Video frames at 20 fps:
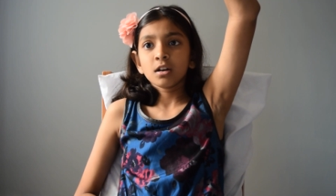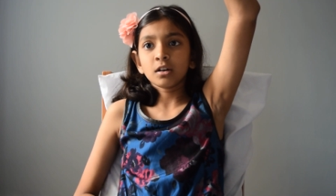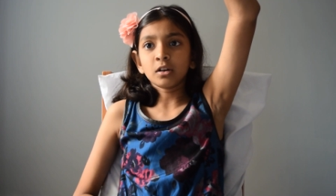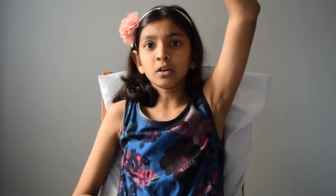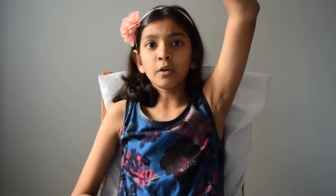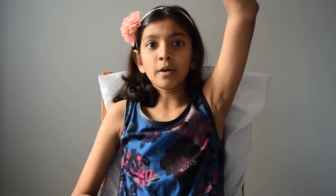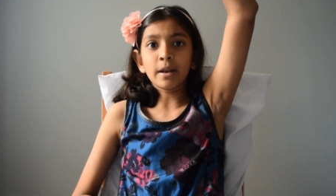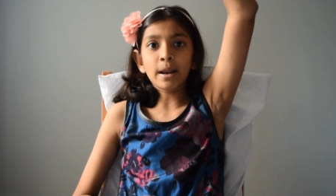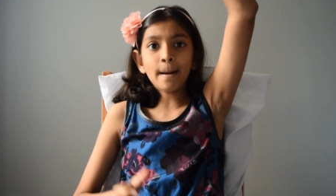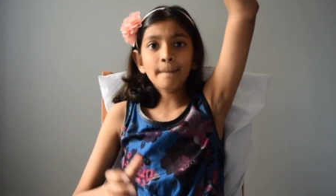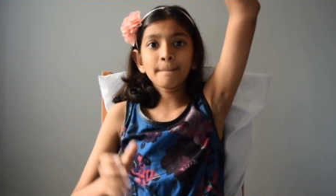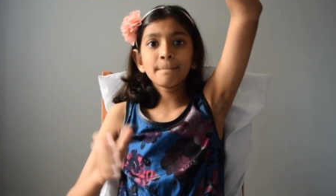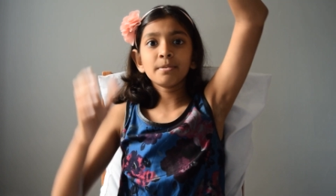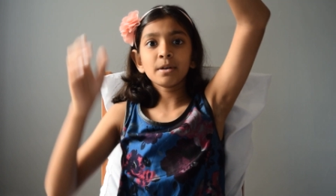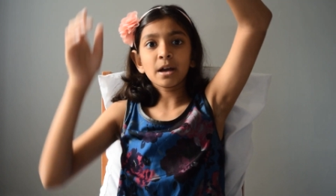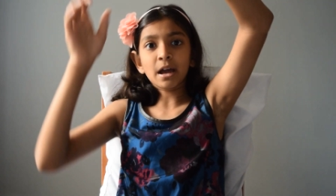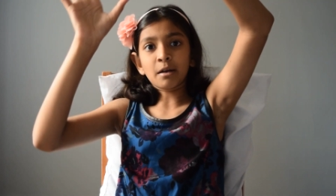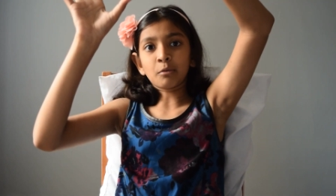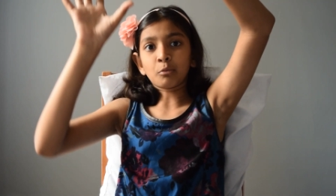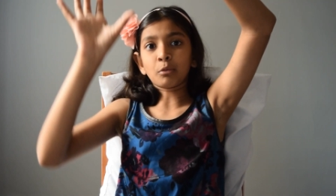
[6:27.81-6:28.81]
going up
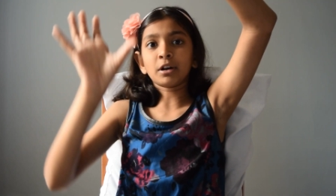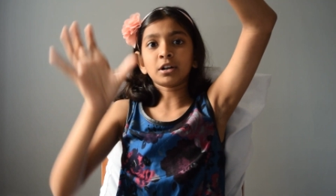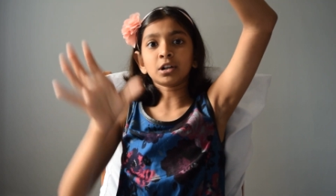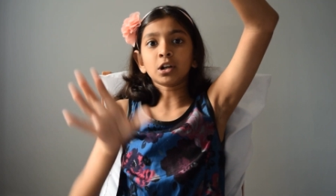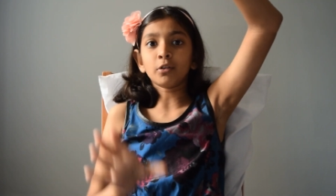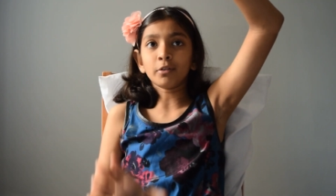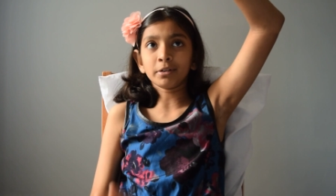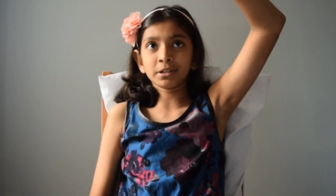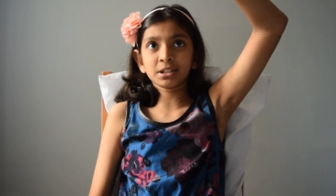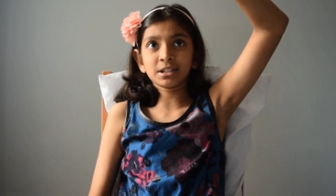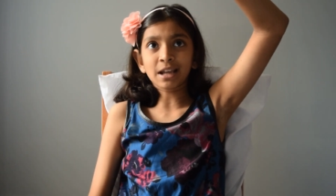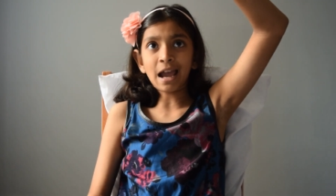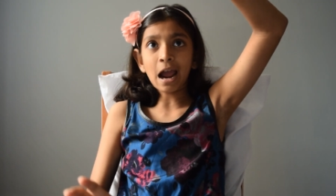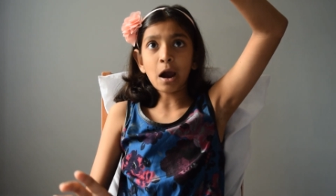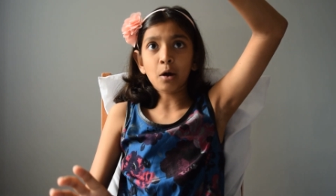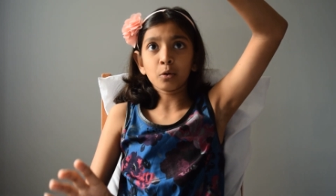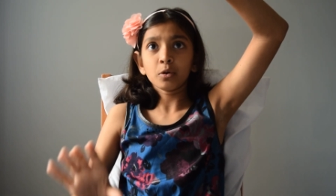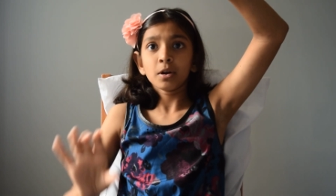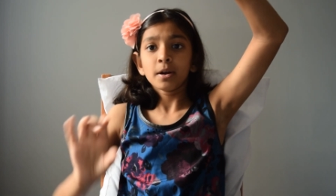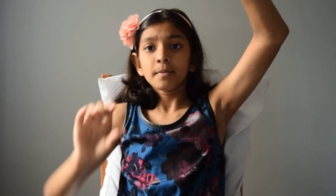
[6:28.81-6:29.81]
and one going
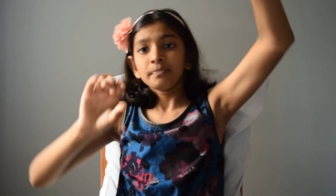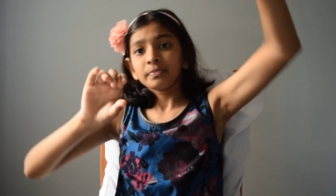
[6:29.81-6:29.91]
down